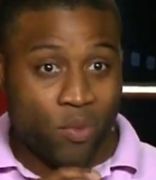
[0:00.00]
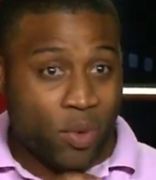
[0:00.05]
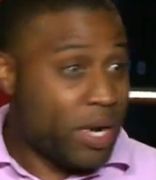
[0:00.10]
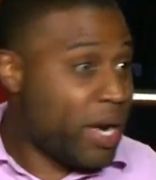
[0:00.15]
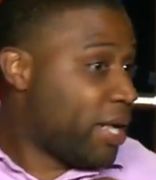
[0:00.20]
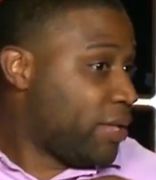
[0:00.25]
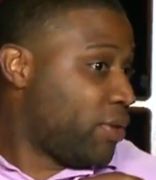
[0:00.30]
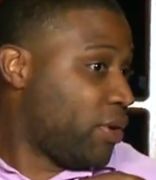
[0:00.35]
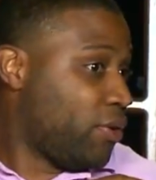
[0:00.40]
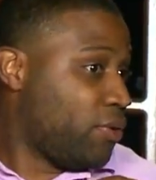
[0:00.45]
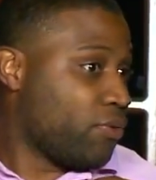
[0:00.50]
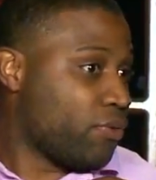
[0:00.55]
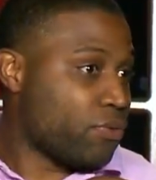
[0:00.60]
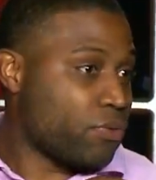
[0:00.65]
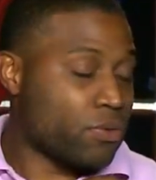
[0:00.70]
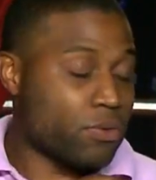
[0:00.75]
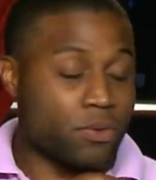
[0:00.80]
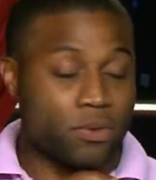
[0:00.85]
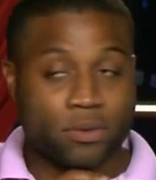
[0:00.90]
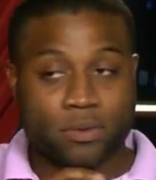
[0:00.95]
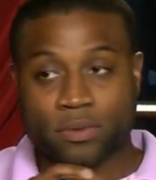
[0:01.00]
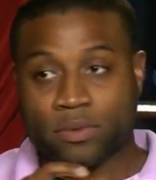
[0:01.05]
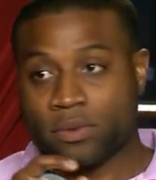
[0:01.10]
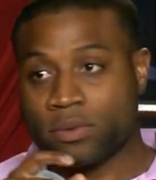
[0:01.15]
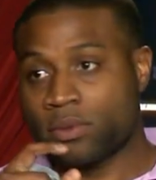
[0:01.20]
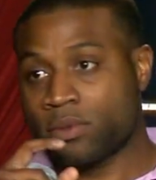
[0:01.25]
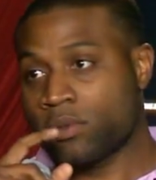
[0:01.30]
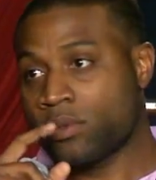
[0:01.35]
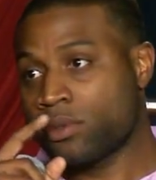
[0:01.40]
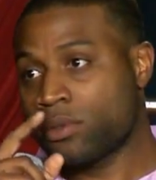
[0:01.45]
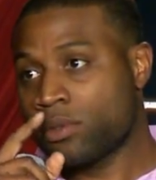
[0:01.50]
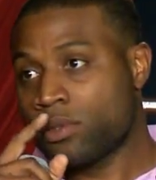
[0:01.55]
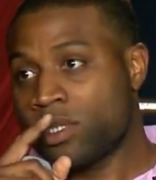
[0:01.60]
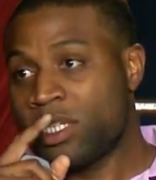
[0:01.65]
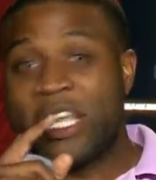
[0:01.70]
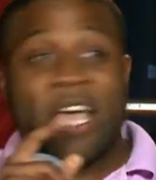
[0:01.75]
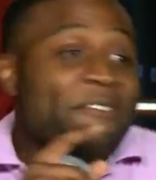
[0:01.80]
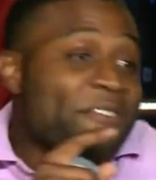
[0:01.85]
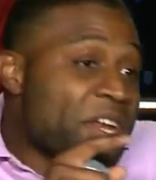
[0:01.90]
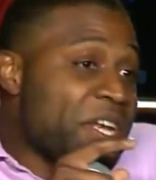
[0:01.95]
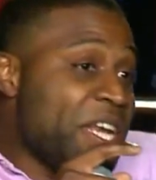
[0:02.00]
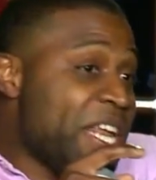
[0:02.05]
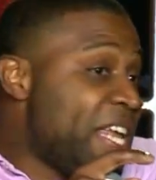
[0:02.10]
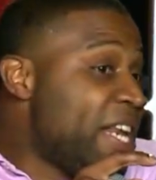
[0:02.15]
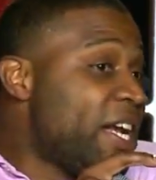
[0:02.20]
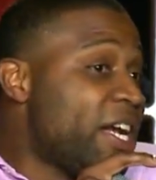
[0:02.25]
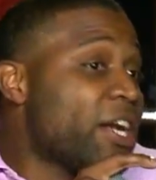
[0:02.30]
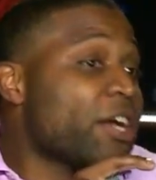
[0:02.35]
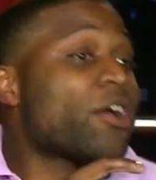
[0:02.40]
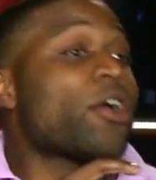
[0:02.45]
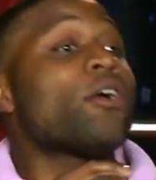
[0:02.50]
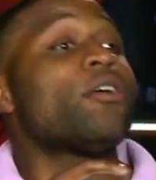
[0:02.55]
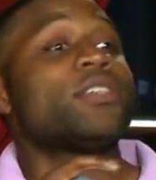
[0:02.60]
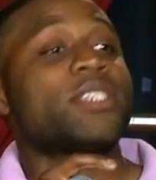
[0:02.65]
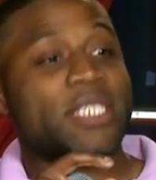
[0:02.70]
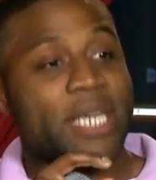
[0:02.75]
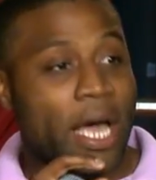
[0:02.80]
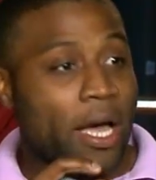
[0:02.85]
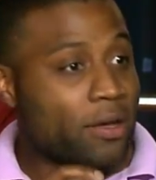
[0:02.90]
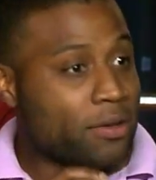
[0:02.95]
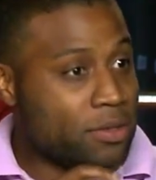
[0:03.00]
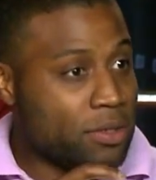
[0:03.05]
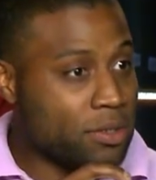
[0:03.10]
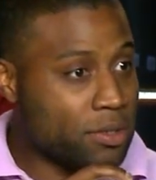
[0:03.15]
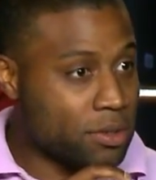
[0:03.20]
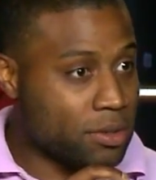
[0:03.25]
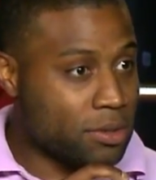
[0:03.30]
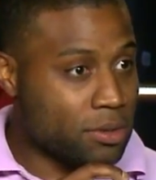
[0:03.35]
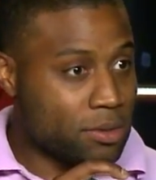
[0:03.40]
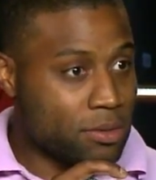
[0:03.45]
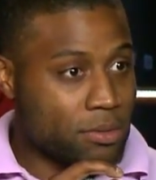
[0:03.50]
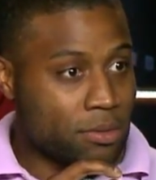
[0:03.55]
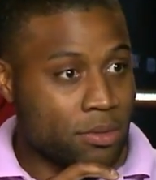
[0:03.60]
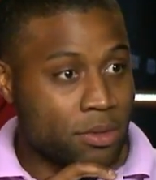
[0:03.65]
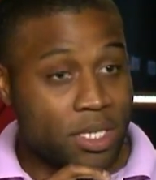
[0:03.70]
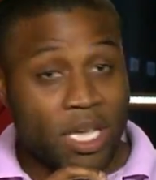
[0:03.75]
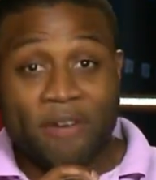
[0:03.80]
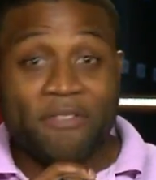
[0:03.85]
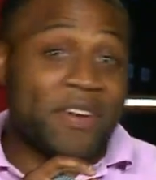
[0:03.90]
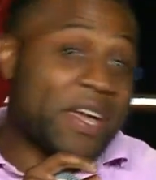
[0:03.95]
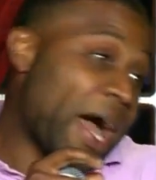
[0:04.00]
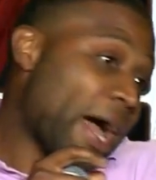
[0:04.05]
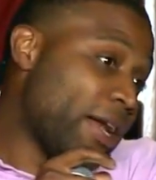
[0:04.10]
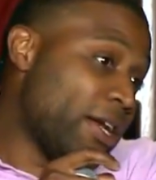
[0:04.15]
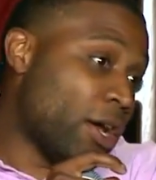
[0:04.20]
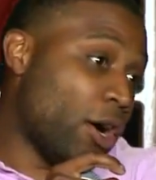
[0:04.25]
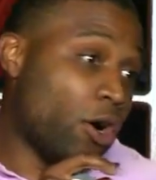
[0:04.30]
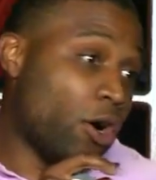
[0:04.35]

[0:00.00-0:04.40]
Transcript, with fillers: What did they do? You ever needed a Girl Scout? You ever gotten